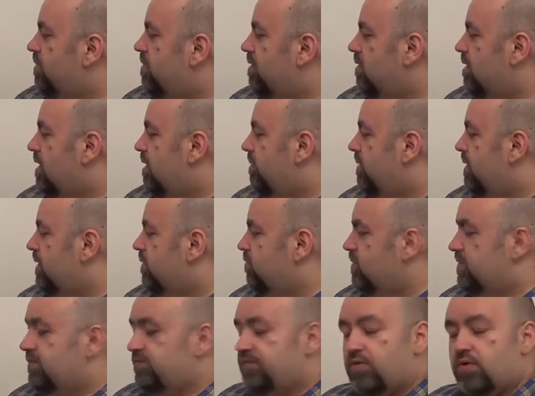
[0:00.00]
programming
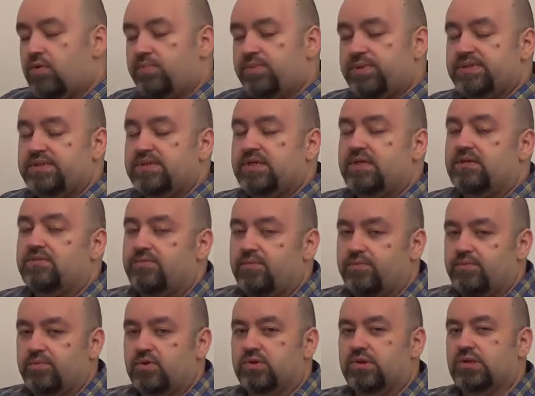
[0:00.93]
with 4%
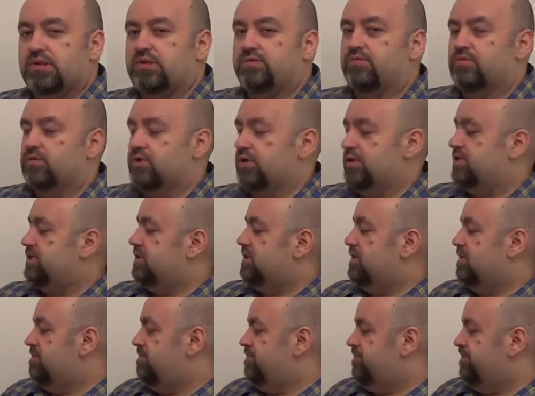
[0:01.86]
on total
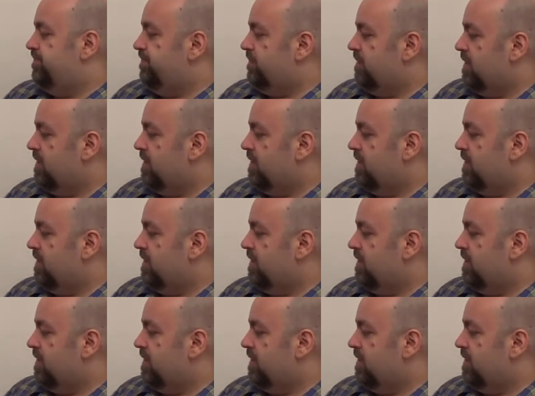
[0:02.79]
occupation.